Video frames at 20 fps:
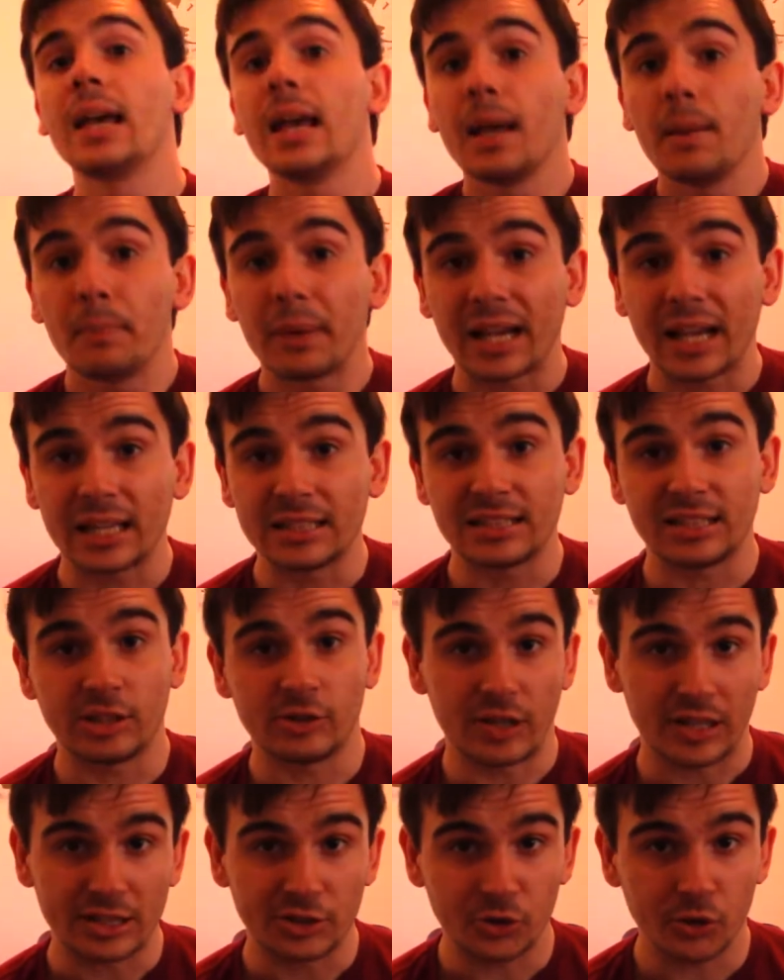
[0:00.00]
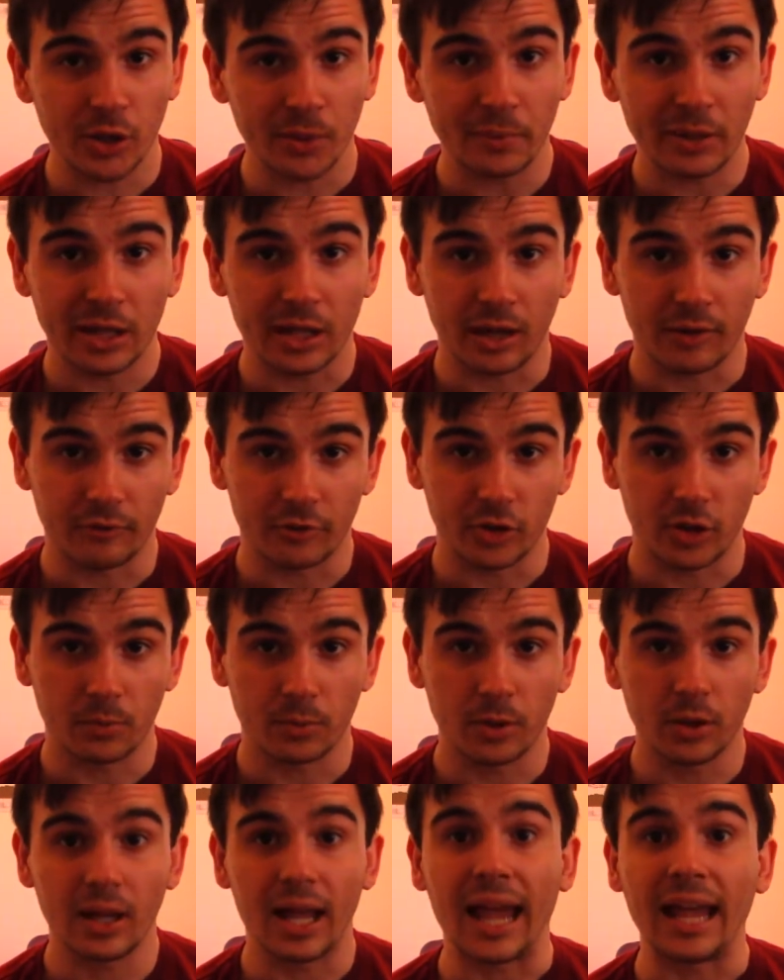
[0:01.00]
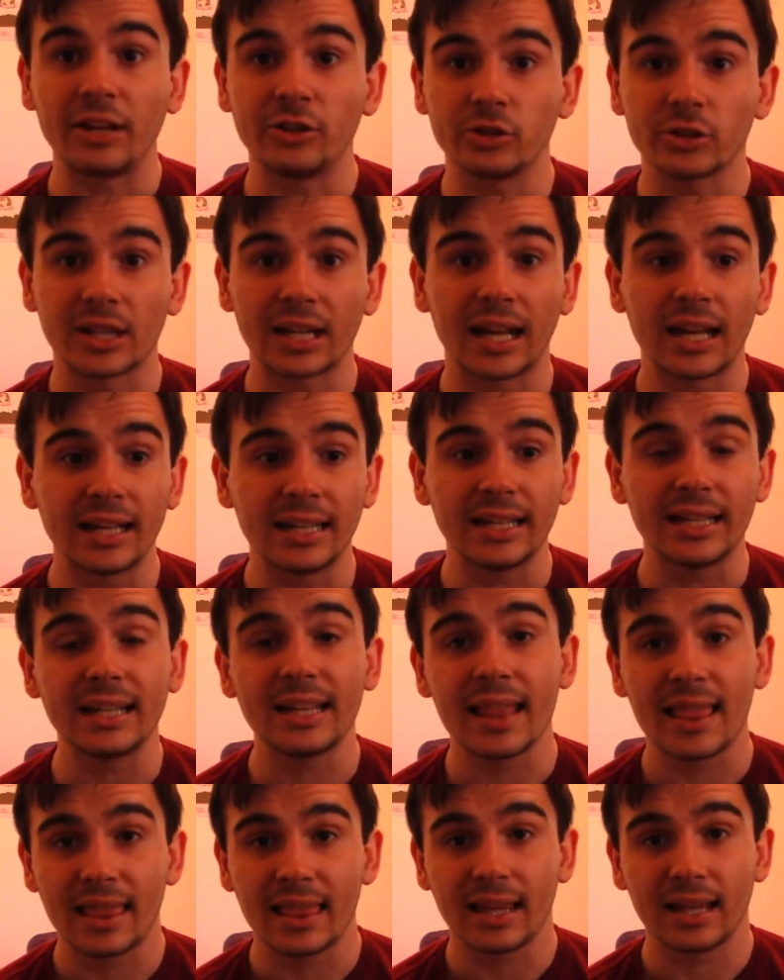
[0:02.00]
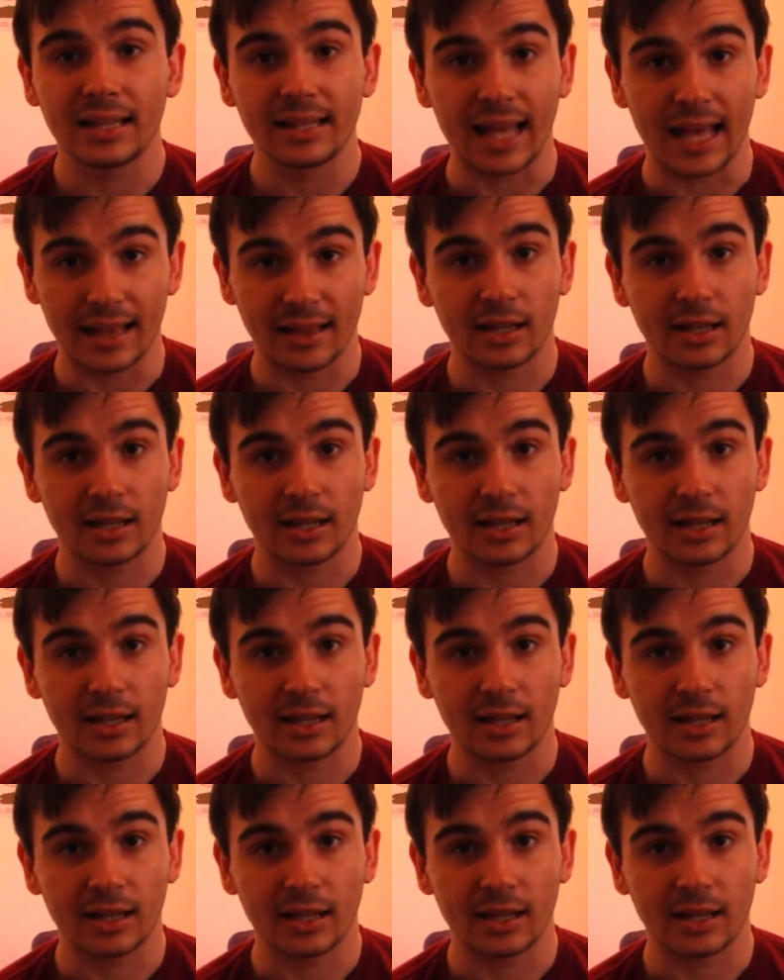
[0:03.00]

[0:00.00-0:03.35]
because they're extremely comfortable and you're gonna need that